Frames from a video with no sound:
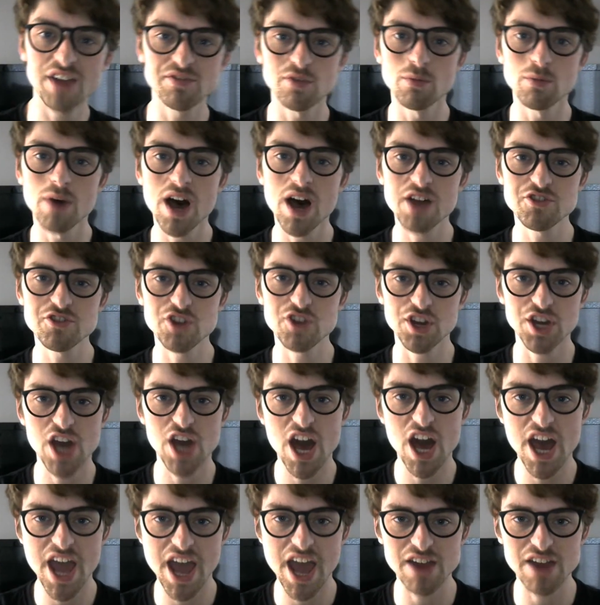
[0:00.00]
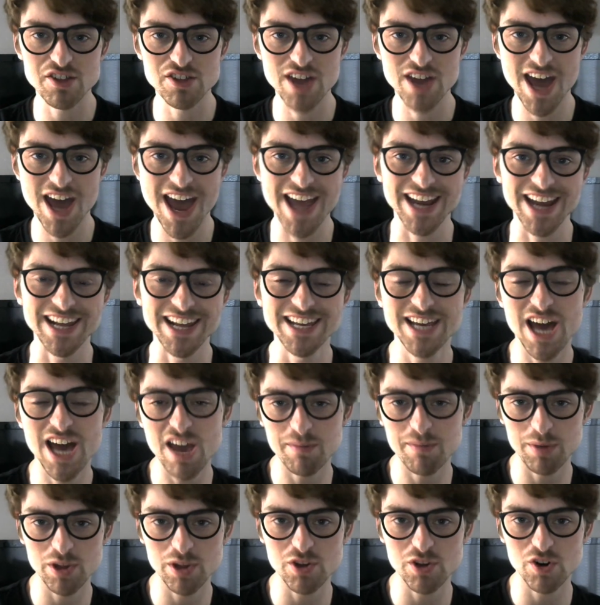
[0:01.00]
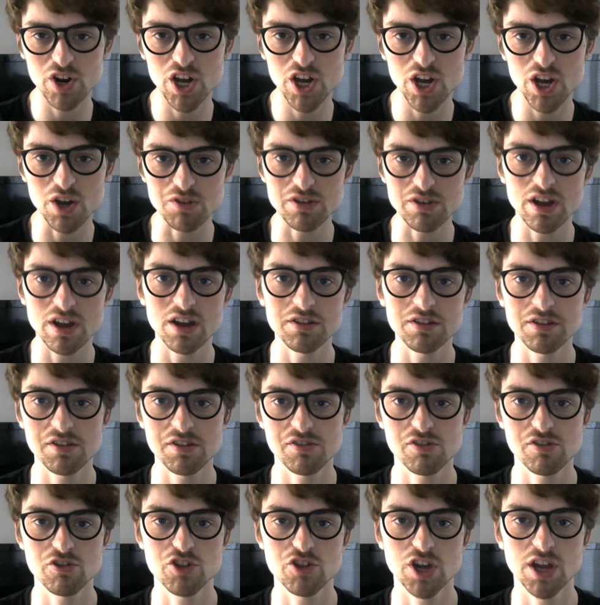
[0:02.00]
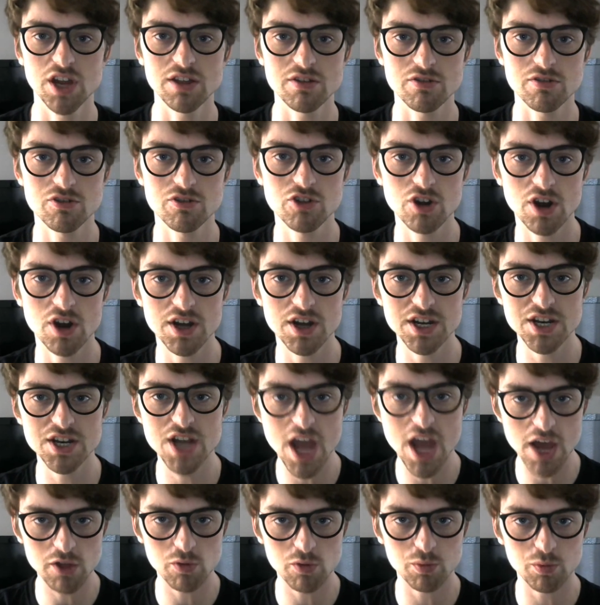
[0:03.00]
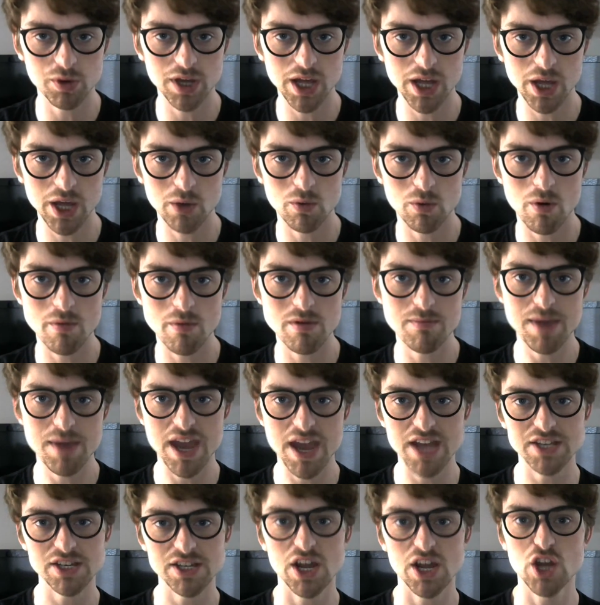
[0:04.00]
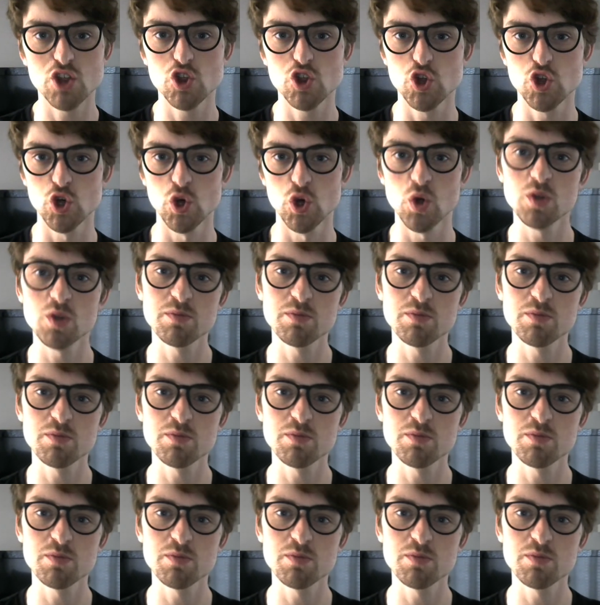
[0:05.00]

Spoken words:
for watching High Anxiety. I've been your host, Autistic Genius. Join in next week where we meet Jules